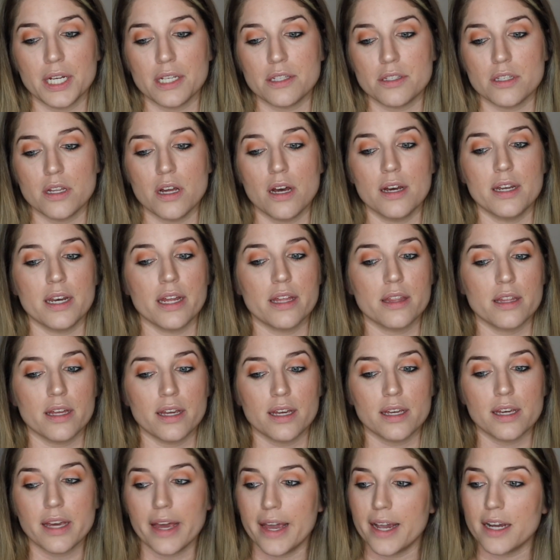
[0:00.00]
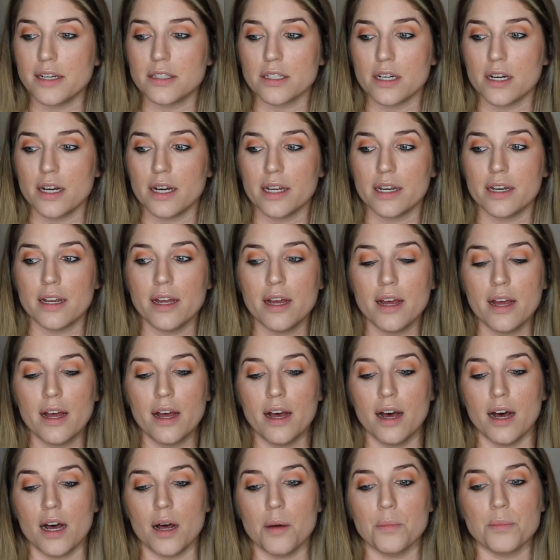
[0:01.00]
It's not anything caked on,
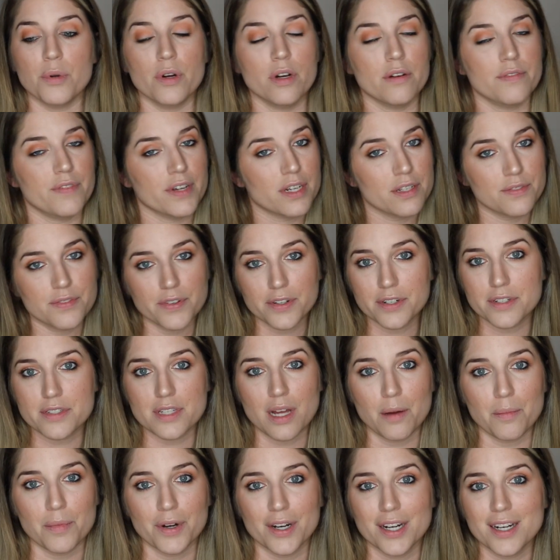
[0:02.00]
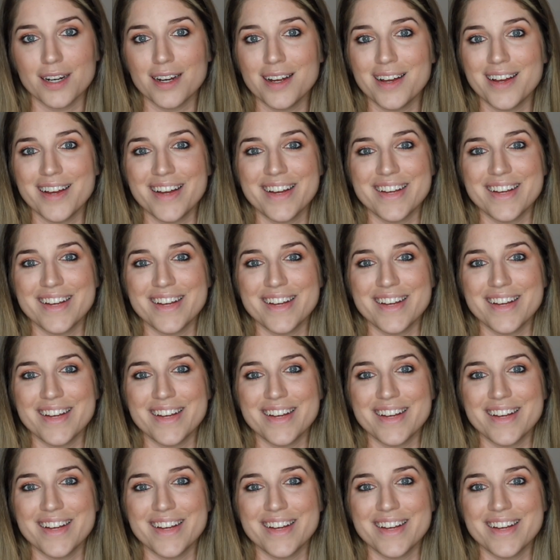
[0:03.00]
perfect for summer.